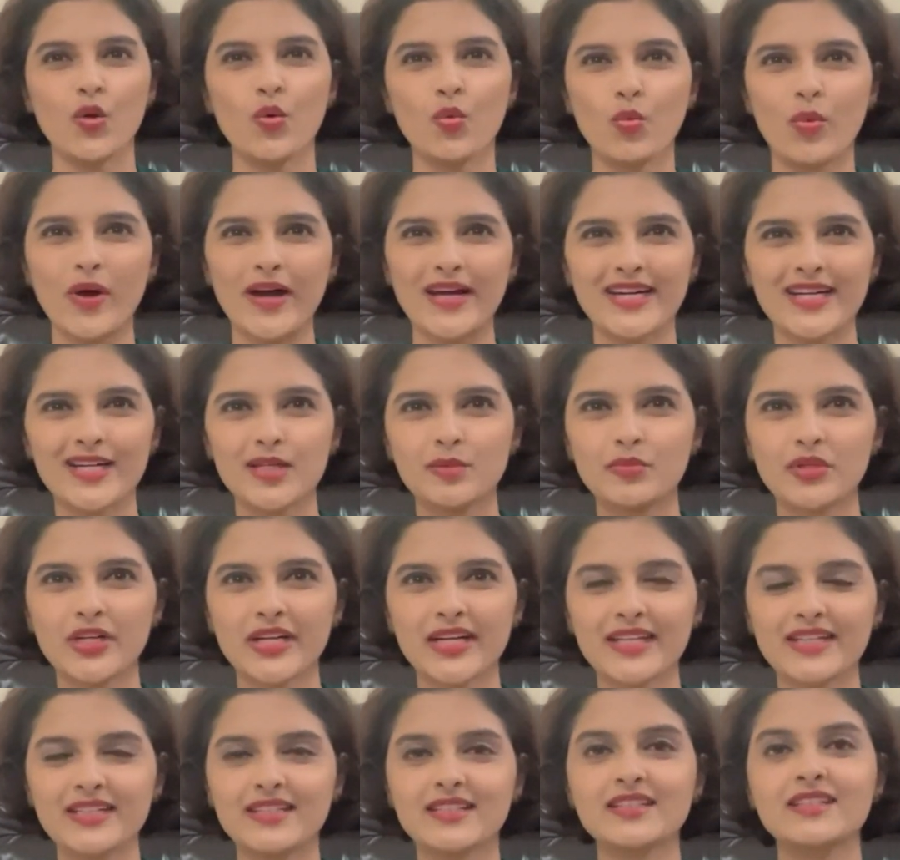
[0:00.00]
Water
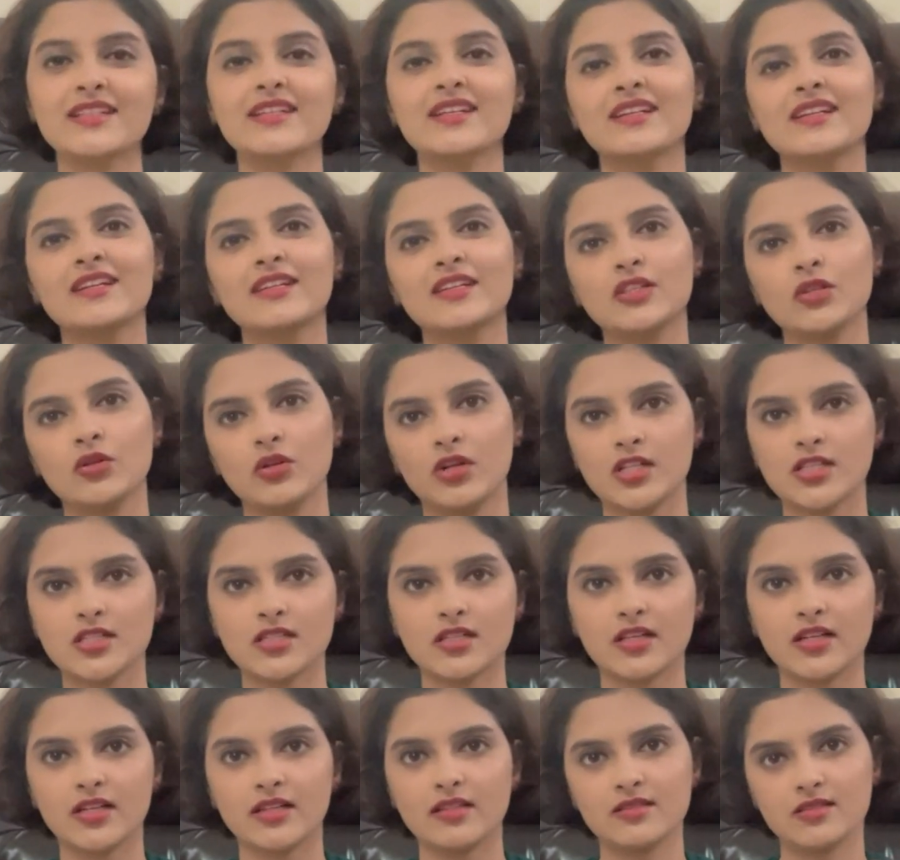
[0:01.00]
break. You also
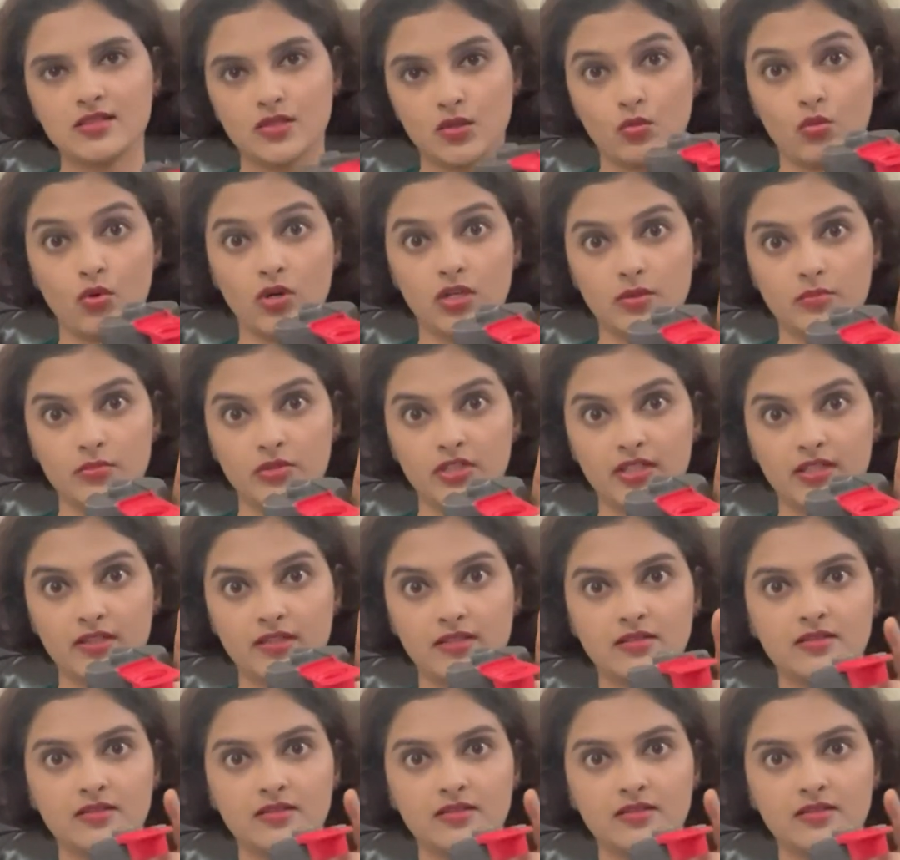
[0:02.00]
get some water break.